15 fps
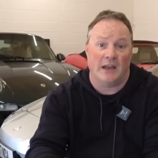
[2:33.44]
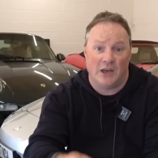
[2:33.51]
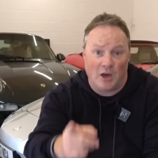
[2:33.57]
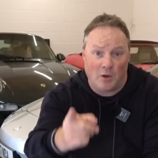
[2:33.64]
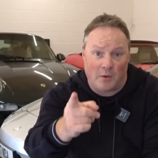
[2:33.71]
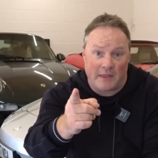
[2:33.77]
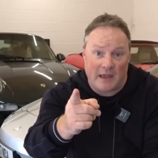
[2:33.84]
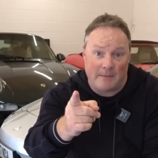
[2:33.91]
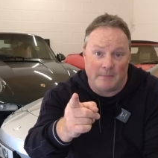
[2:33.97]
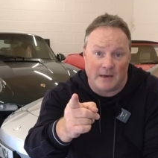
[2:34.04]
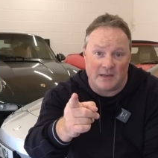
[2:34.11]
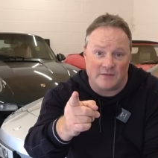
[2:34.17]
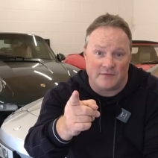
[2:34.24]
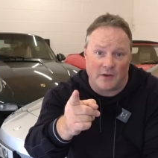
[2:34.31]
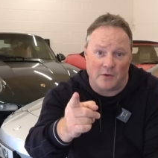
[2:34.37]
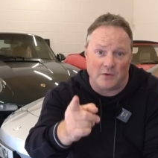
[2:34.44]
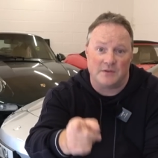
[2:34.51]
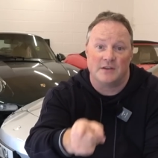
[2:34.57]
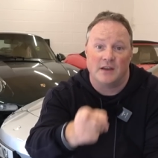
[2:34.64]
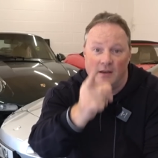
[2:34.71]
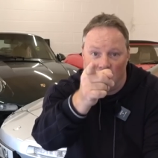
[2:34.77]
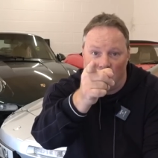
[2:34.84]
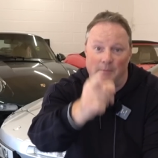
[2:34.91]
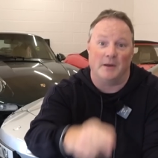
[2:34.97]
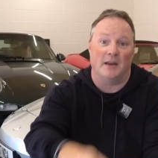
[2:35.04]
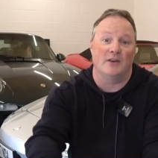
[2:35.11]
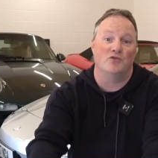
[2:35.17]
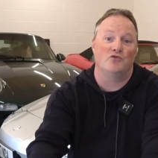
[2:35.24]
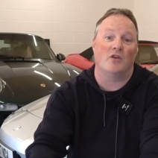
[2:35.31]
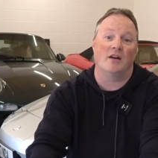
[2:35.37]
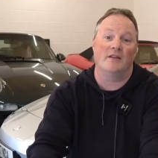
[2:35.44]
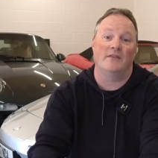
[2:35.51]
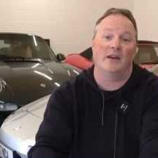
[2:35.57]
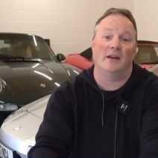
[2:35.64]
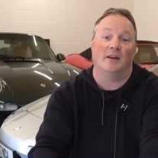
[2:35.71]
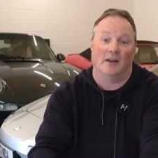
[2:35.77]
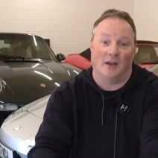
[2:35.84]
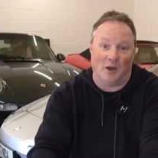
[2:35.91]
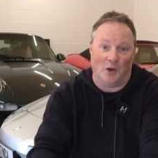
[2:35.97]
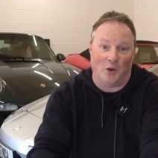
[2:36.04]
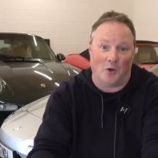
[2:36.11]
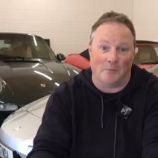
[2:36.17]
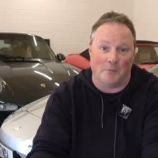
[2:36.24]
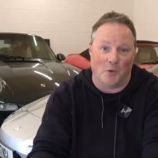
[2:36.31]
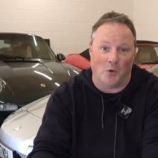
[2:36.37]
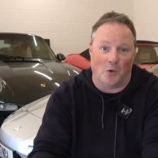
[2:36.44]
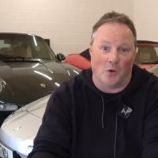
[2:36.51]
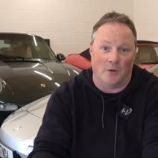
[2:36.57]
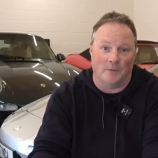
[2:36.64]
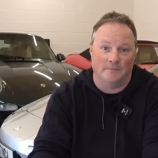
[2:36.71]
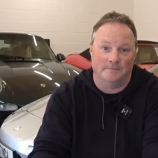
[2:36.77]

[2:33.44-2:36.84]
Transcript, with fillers: And you know what that means, folks? I'm going to drive it a lot more.